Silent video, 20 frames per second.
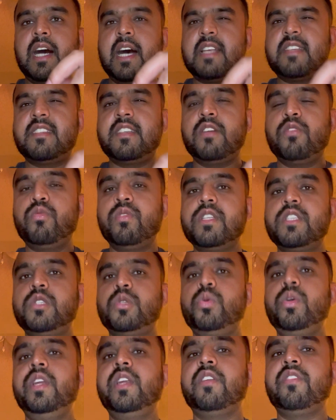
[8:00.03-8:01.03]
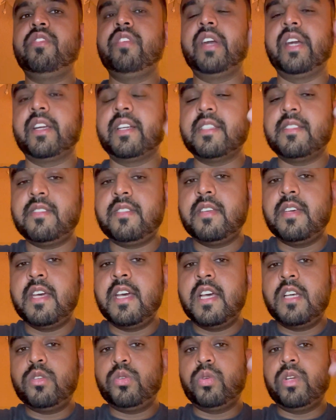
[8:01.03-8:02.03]
somewhat sweeter fragrance.
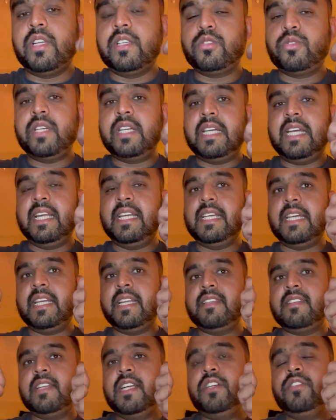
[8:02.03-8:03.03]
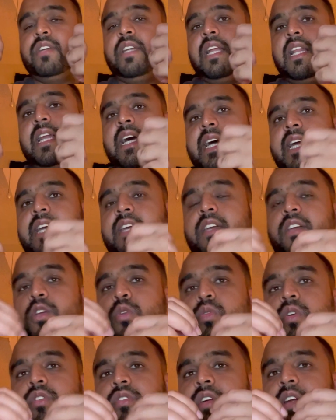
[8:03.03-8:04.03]
So it is literally like you
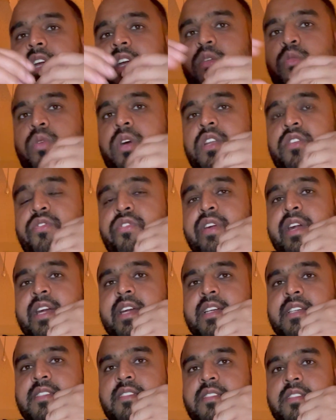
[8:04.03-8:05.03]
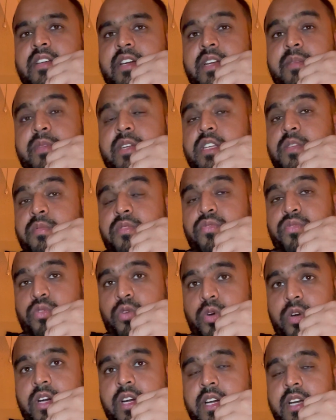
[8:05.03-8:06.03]
were wearing one fragrance 30 minutes
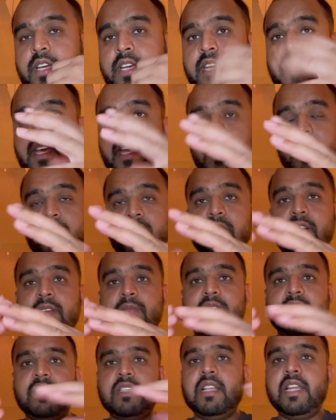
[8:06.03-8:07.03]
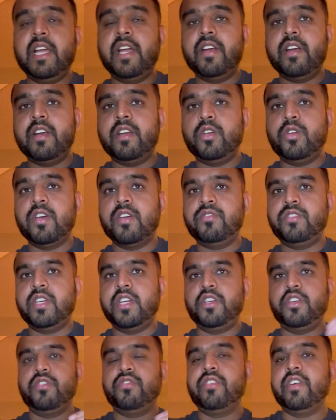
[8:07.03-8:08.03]
before, and 30 minutes later you have changed
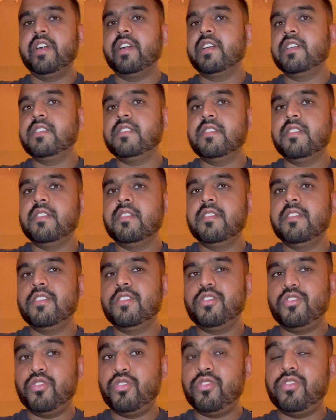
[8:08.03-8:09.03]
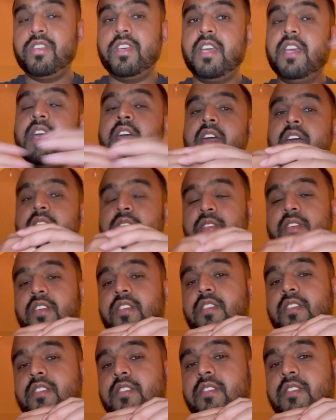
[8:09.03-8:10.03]
your fragrance. So see, this
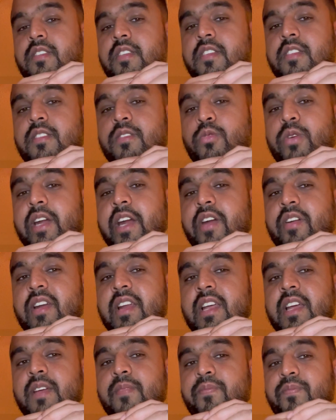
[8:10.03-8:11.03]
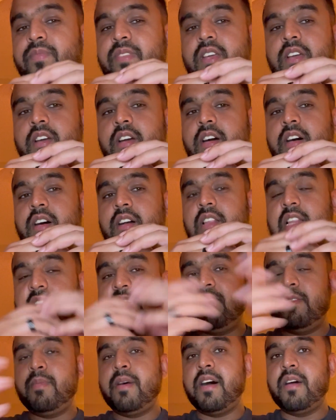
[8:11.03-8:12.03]
is what I really love
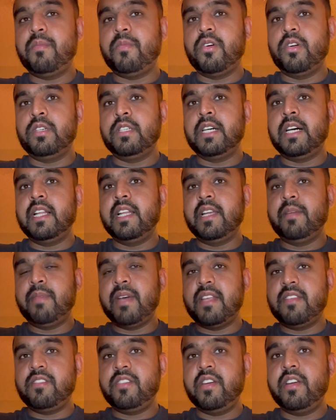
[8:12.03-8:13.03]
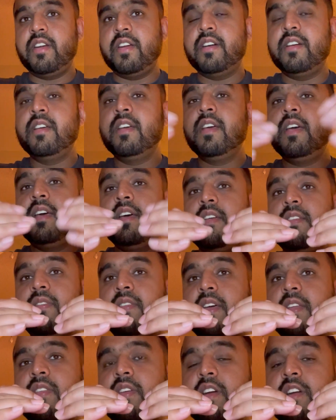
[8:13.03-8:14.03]
about Montale and Mancera,
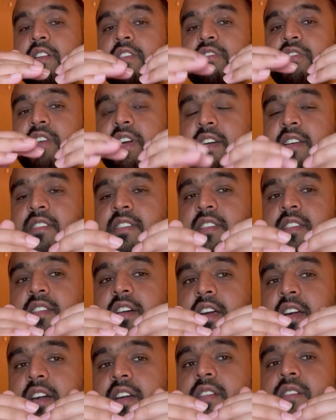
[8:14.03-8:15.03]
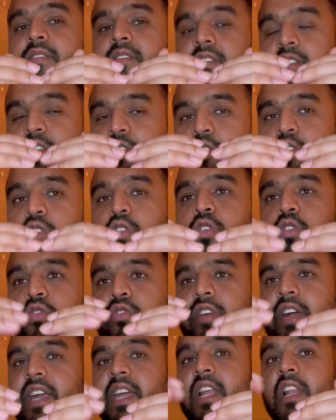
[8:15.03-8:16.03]
that their fragrances are so
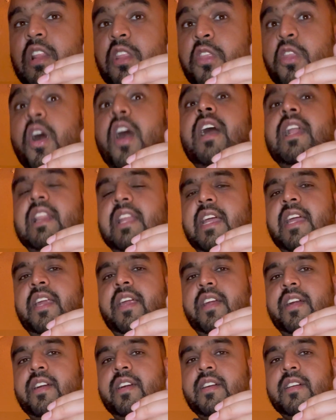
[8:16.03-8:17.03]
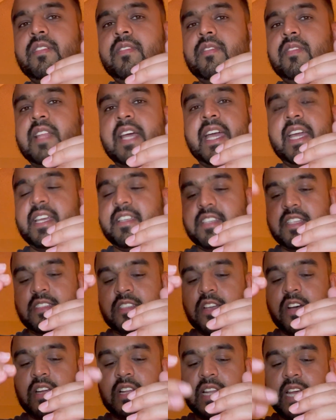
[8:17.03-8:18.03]
very non-linear. Like it's
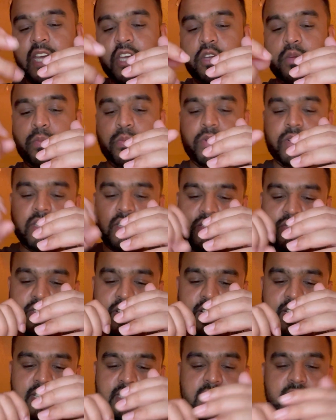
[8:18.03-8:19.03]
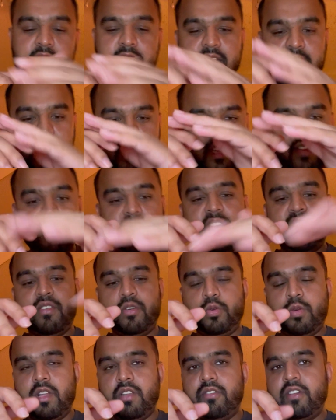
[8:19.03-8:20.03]
not like you put this fragrance and even after
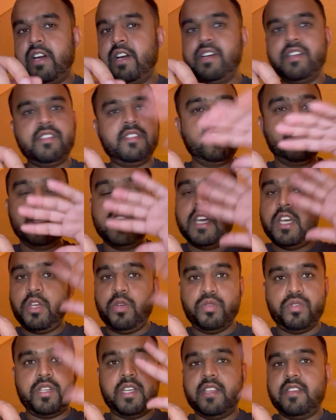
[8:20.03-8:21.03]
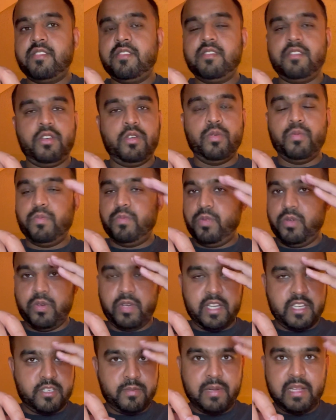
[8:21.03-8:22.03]
12 hours you say this, you
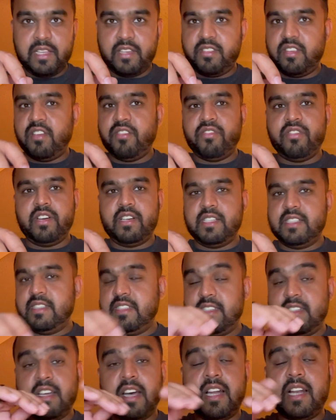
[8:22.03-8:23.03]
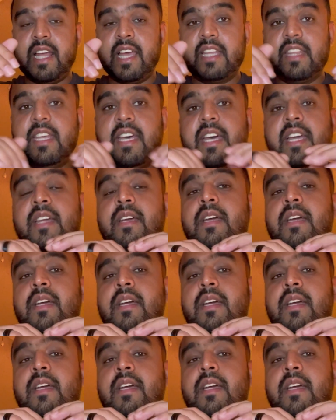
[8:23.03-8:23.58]
can smell the same fragrance. It's not like that.